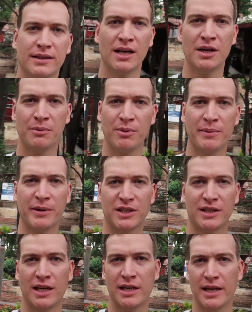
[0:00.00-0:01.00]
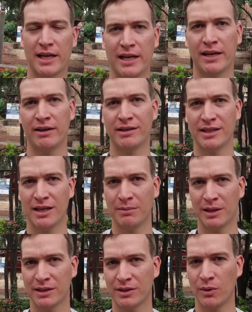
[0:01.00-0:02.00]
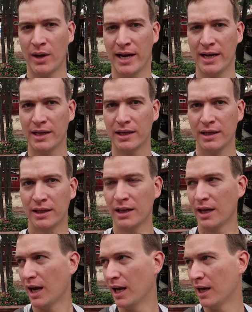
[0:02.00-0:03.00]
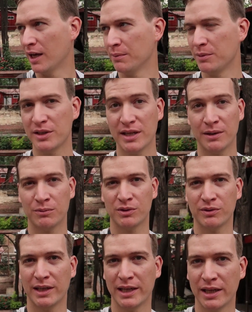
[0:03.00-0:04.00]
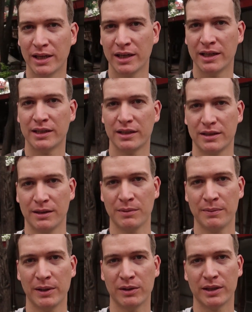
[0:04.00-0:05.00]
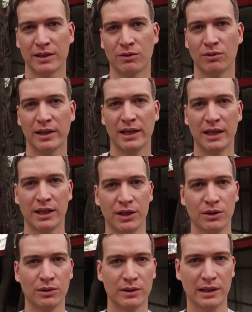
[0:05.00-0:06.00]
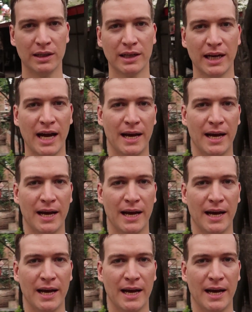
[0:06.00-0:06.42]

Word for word: So we're pretty much done here in Durbar Square. The museum was really good, some of the buildings are really cool to look